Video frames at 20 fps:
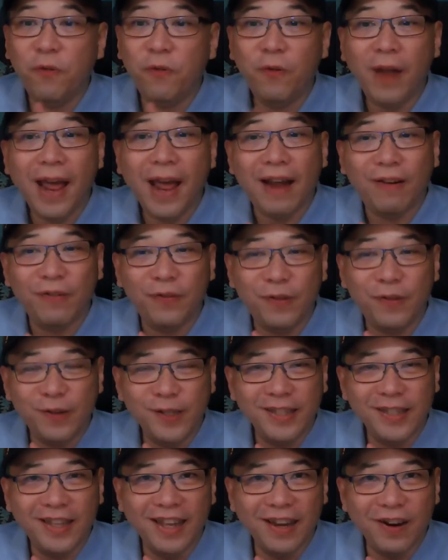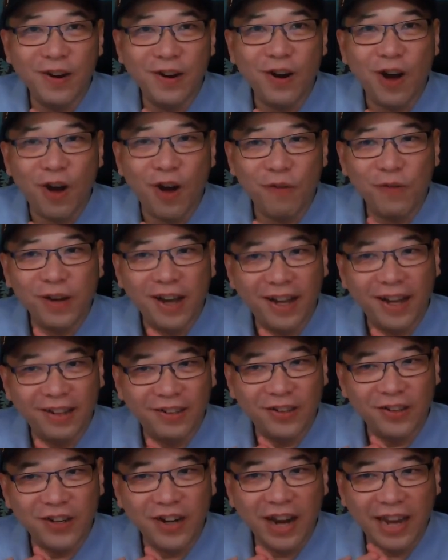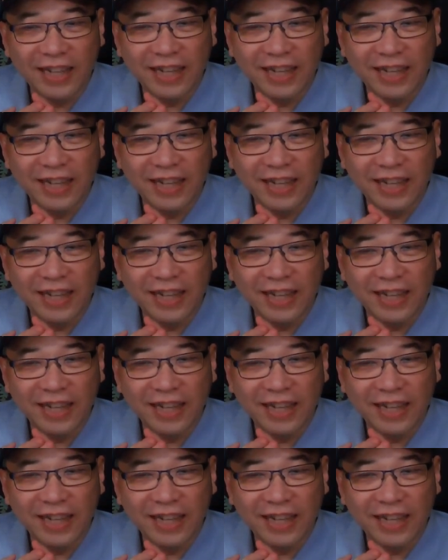flat first layer of color